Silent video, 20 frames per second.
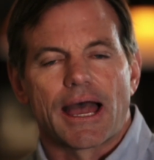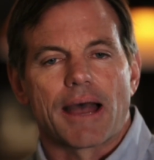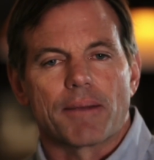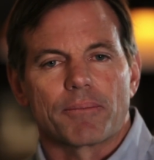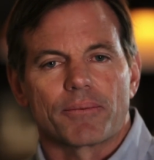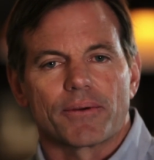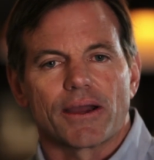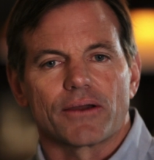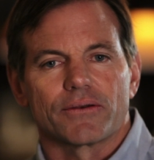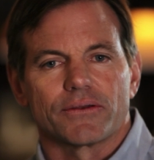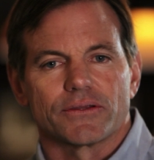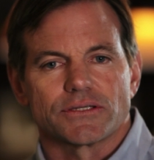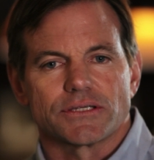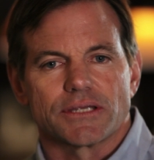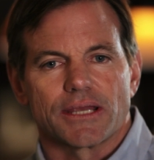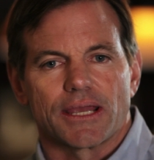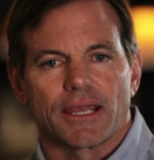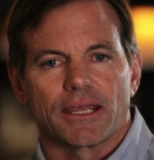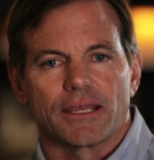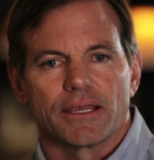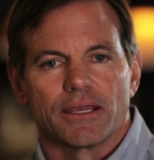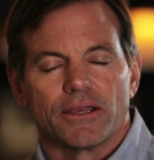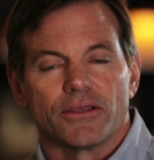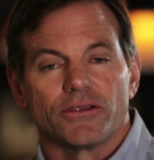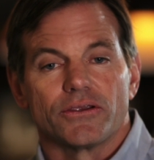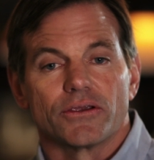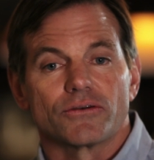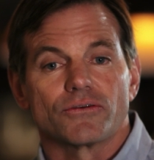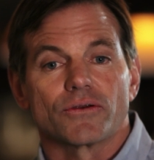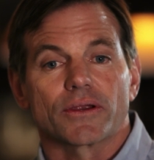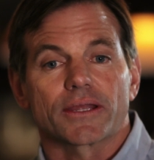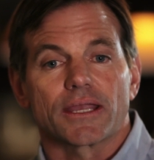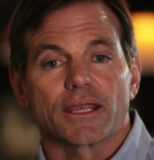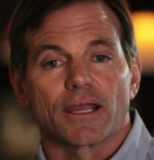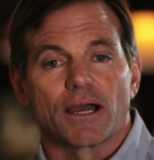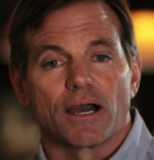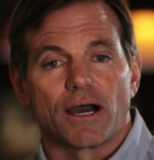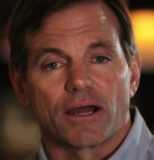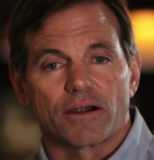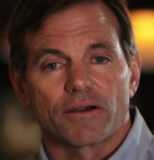I'm proud to say you're
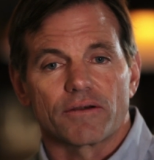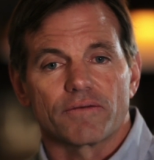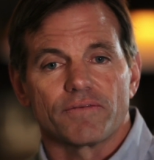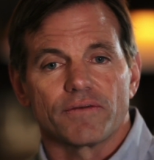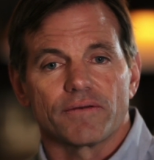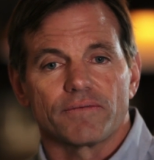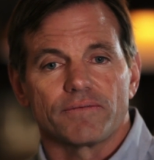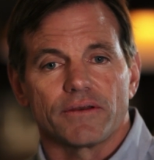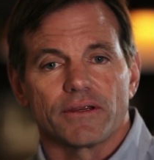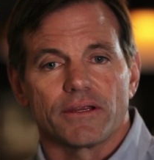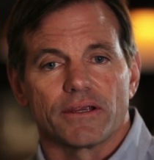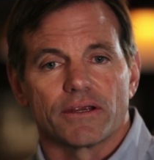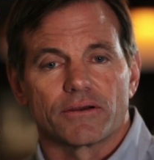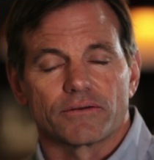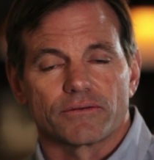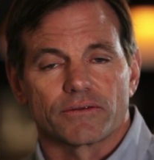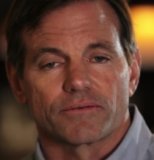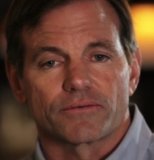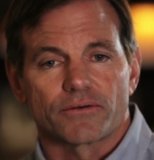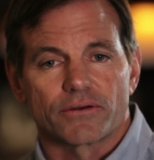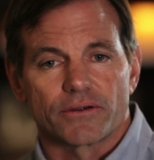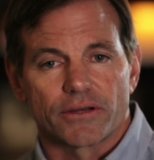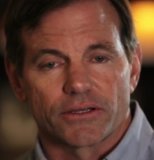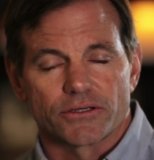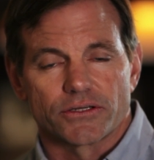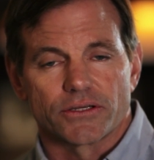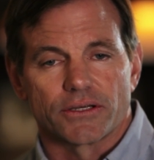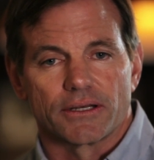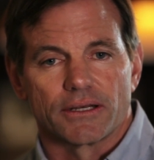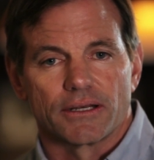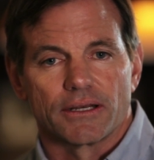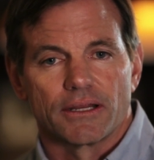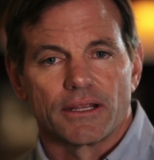drinking 150 years of tradition.